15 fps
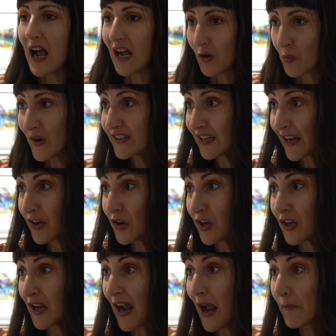What
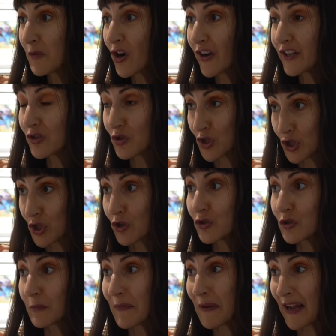I'm going to show
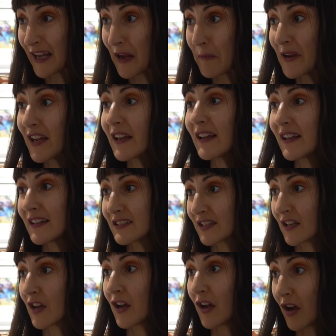to Miami is
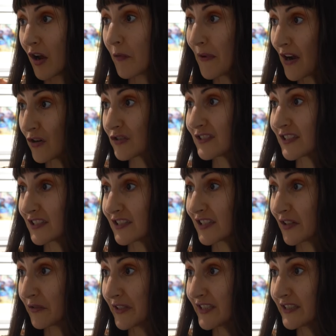about this
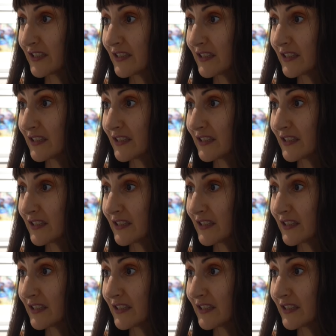series.